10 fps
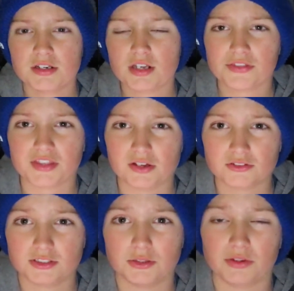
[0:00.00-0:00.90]
Nothing
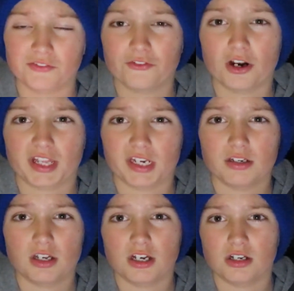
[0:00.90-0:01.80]
else to do on
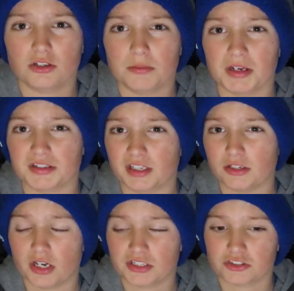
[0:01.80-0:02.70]
a Monday
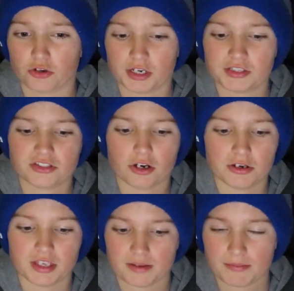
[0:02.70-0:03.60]
night, sorry. So
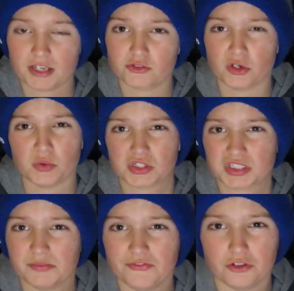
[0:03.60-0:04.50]
yeah, may as well
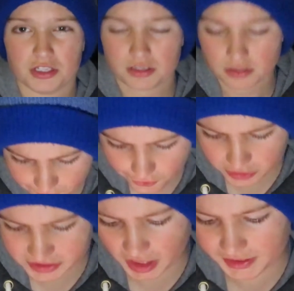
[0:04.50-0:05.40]
watch some footy.
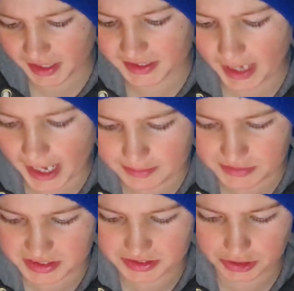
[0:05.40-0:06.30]
First Sunday game
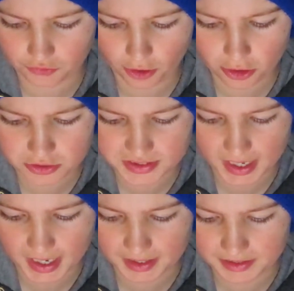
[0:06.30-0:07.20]
is the Crows
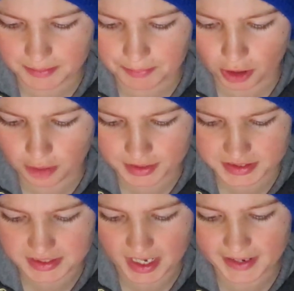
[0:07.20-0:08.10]
and the
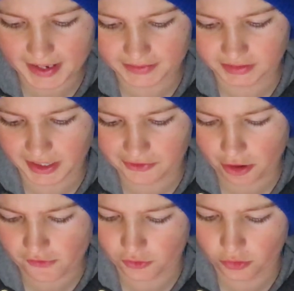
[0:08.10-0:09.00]
Bombers at Adelaide
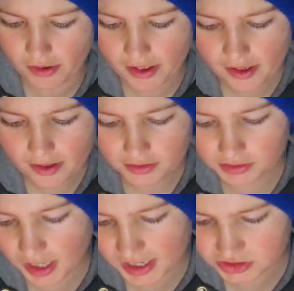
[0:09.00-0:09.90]
Oval.
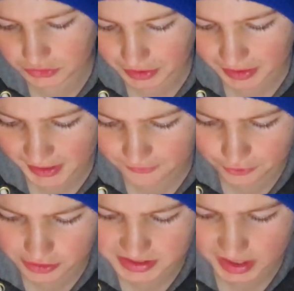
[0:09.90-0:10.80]
Last on the ladder
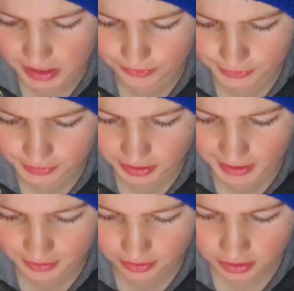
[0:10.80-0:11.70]
versus 10th on the
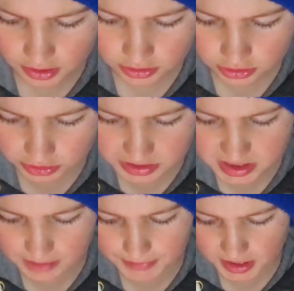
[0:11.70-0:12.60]
ladder. Got to
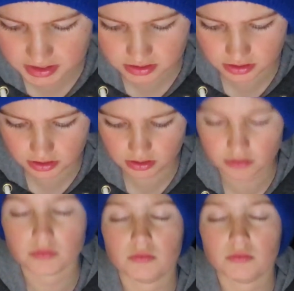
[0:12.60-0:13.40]
tip Essendon.